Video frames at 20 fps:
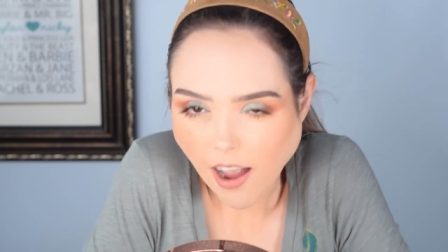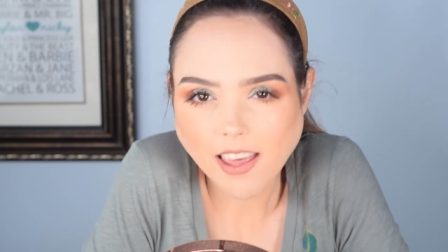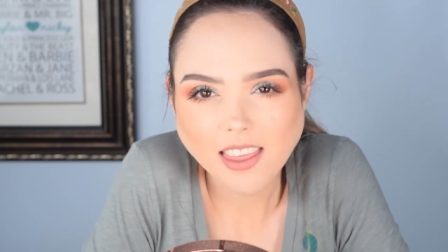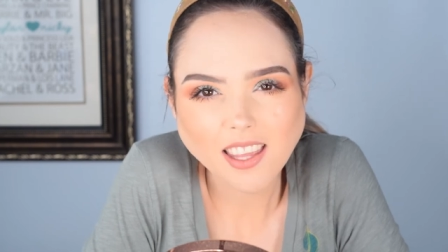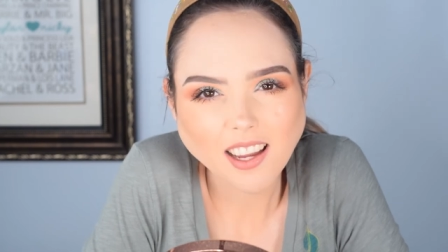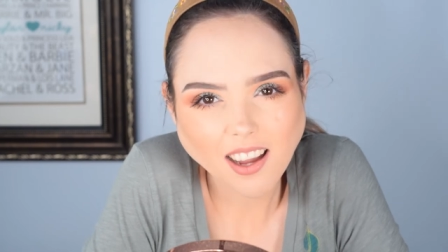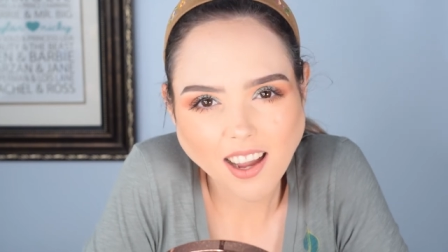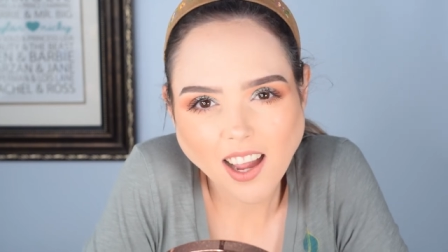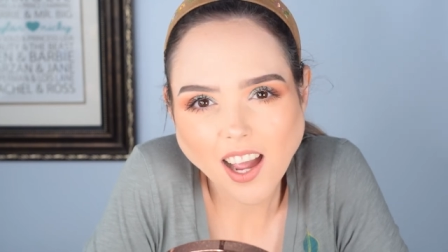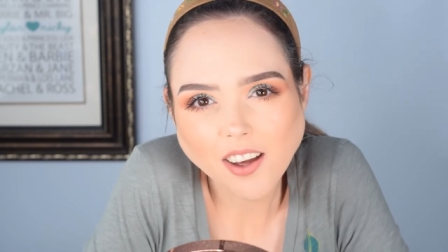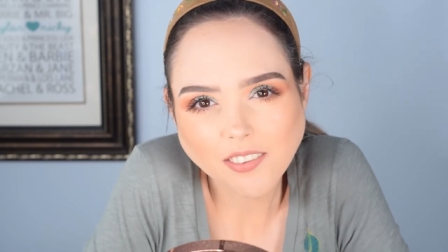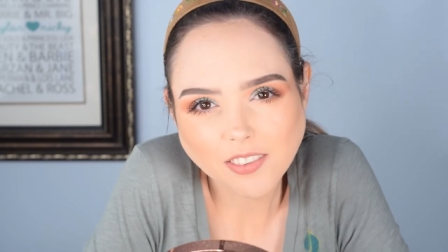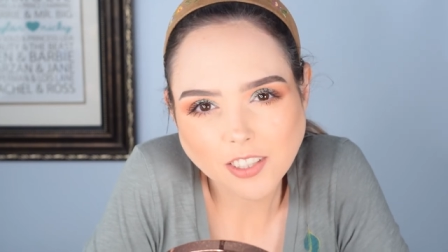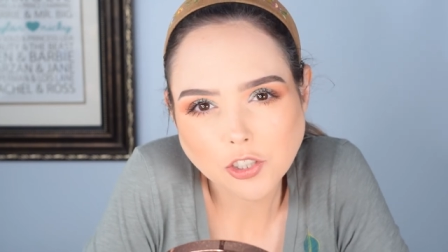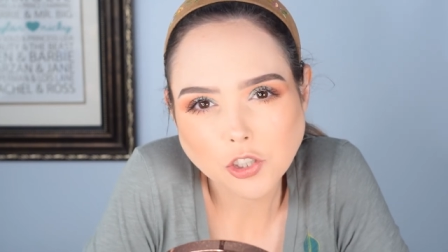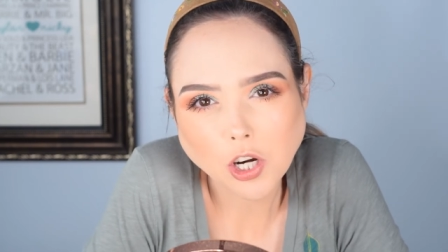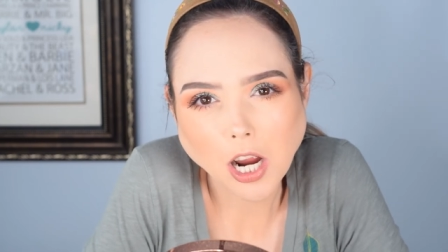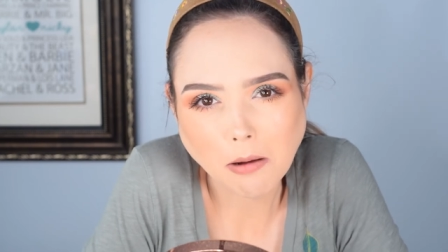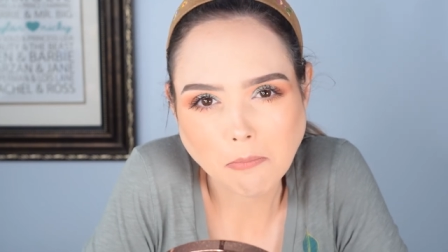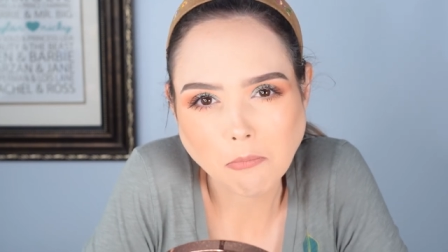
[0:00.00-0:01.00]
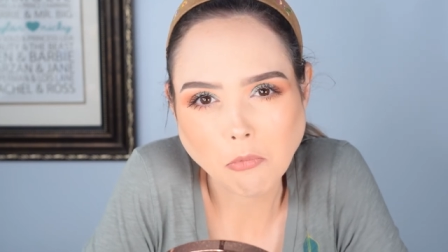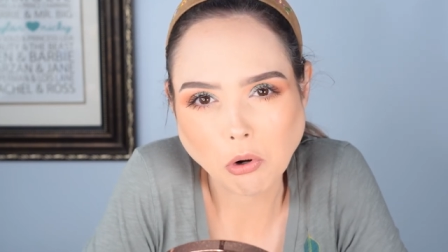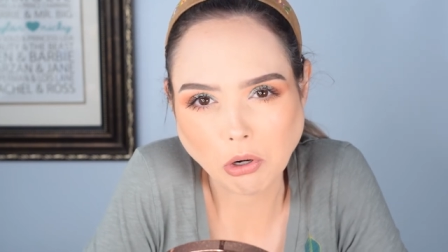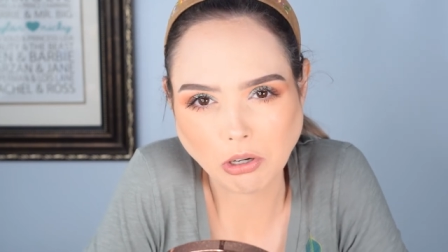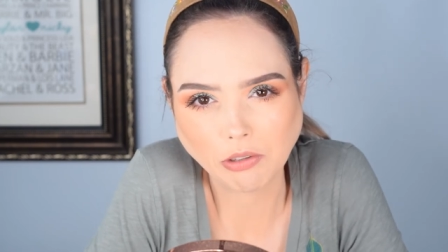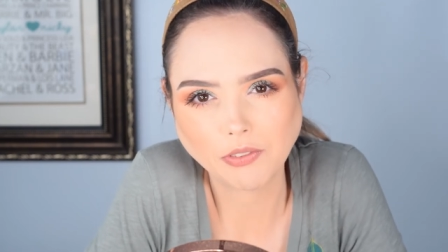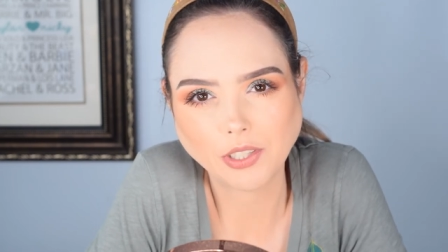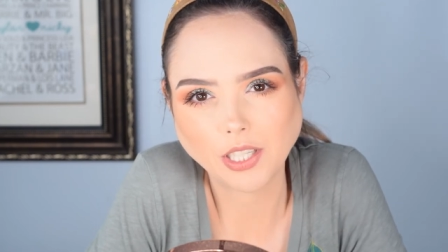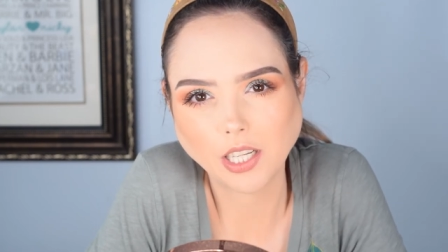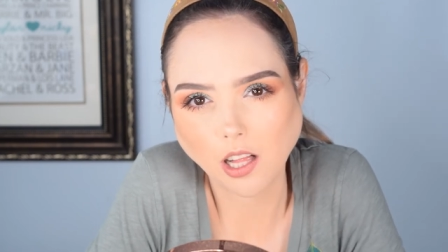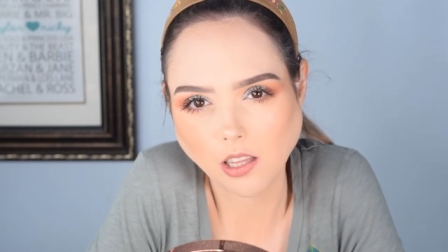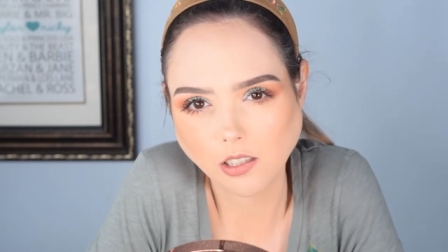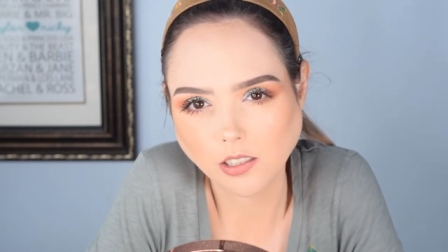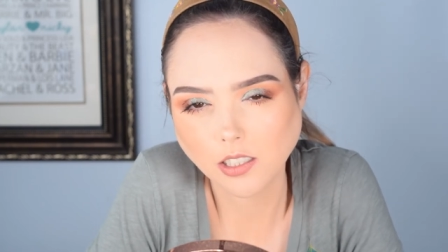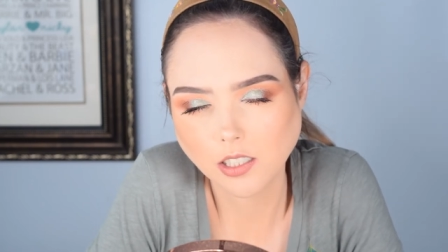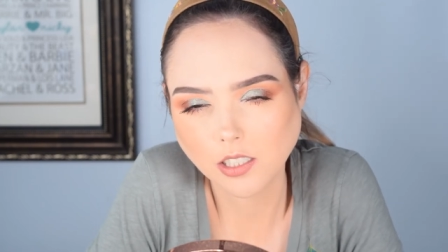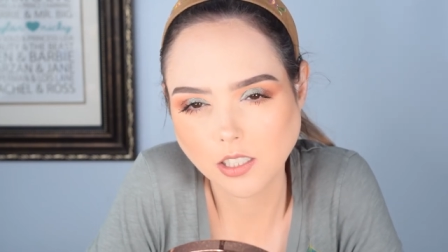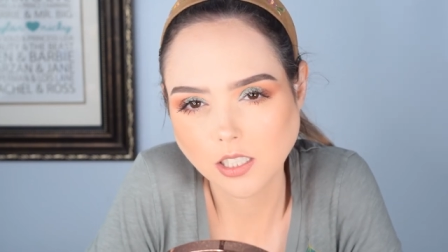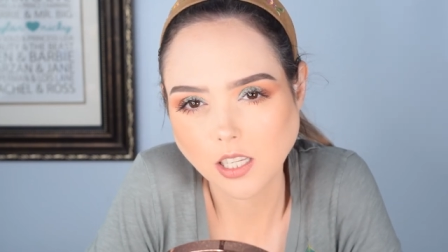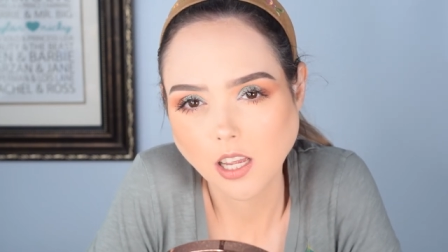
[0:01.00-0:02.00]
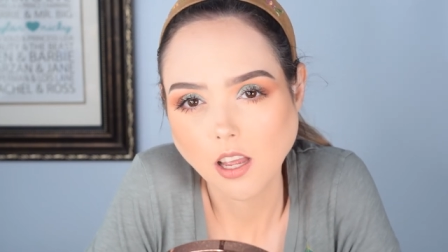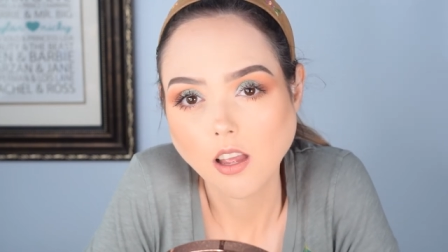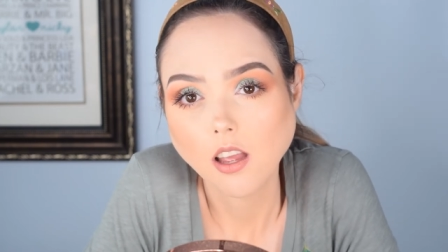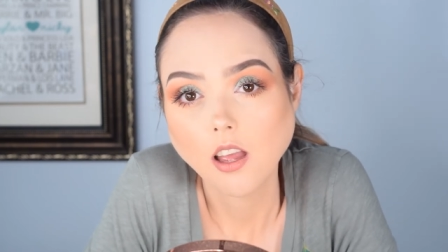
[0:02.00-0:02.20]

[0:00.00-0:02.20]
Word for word: I think I have to try more of the colors.